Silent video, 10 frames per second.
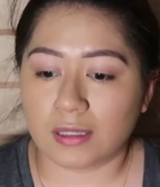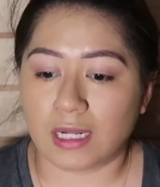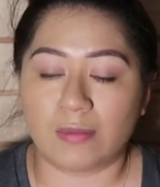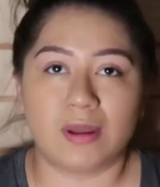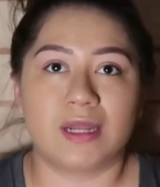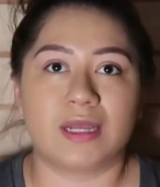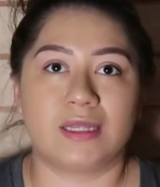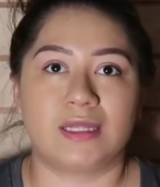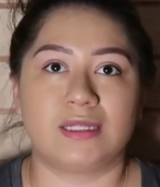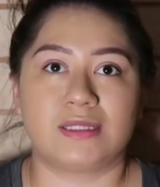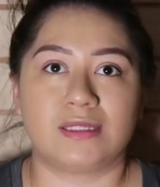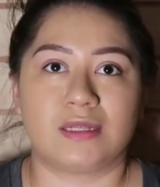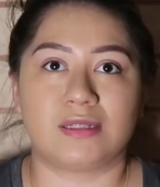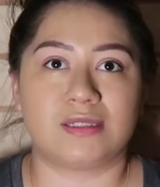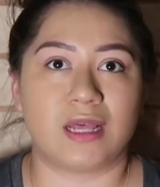that I'm gonna get this
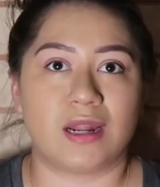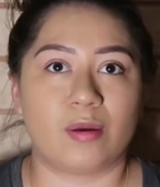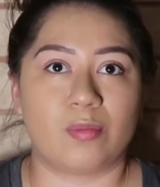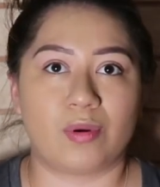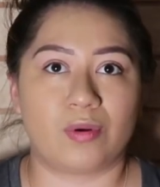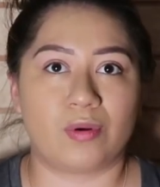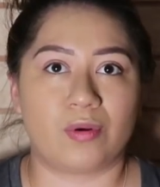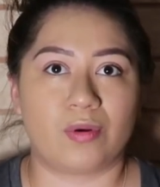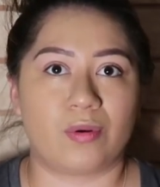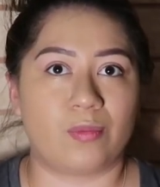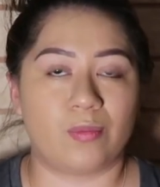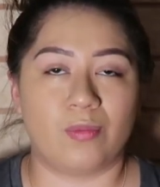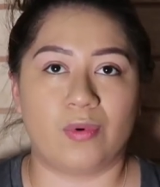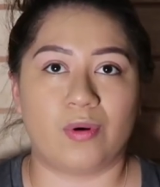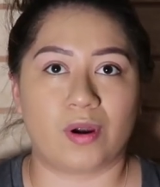set up
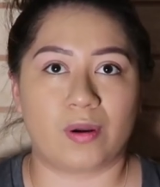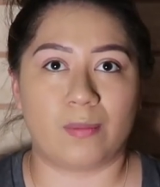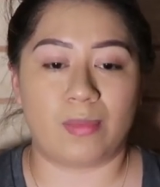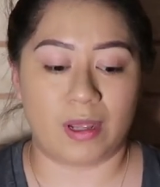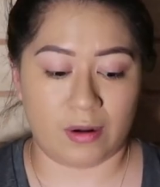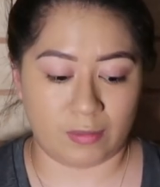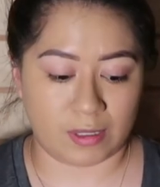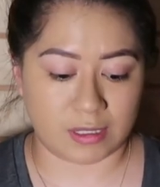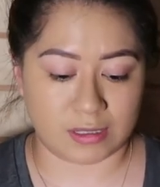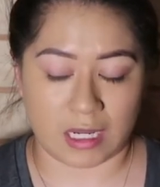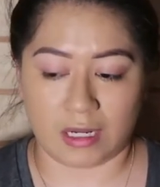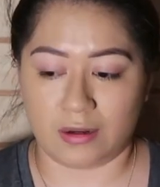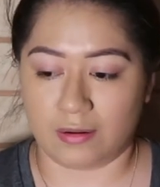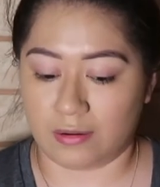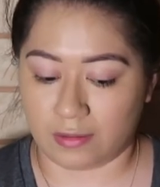more better, because I
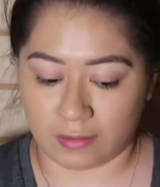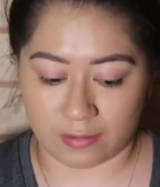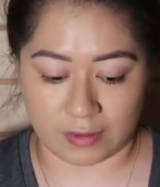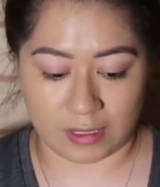know